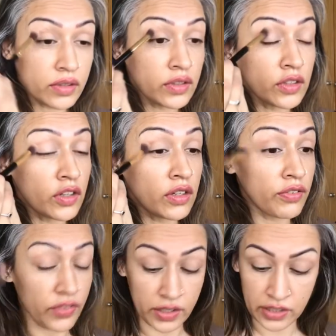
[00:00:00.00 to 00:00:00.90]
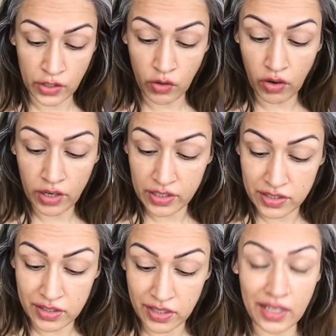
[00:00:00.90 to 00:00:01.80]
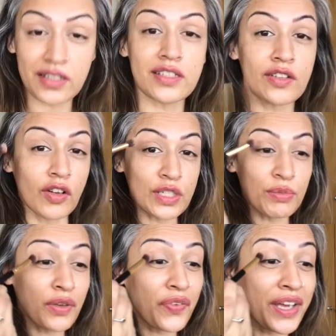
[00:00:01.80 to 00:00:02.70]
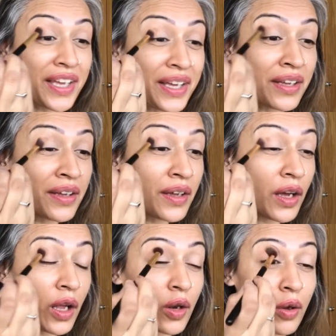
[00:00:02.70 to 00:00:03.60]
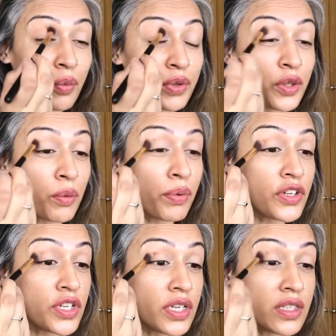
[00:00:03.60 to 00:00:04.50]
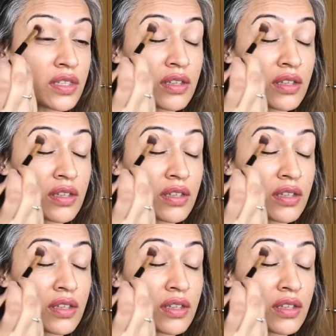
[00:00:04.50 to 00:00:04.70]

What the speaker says: you're going to find that your eyelid skin starts moving along with your brushes.